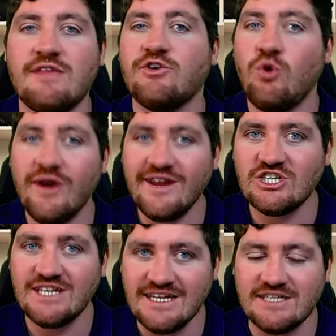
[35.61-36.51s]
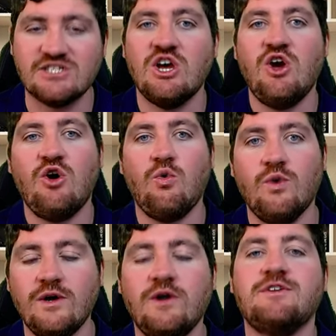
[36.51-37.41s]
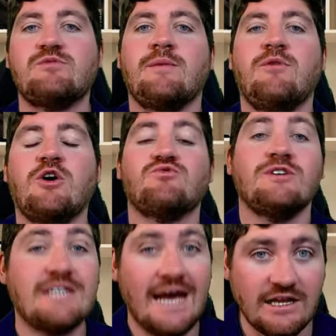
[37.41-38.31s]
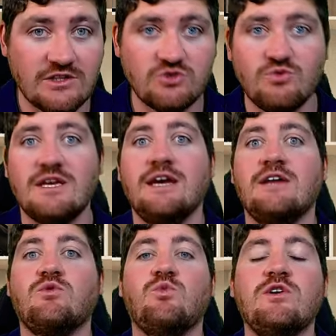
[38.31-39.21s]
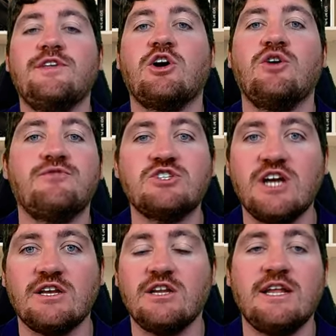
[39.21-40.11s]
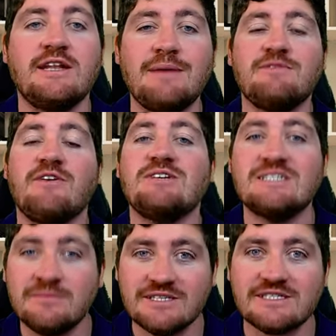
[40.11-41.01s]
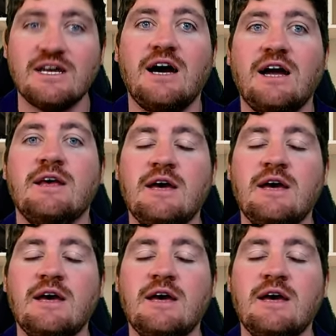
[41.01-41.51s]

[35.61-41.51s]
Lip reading: The question is, will the Springboks rotate this weekend? Will they go for the jugular and name a very similar side?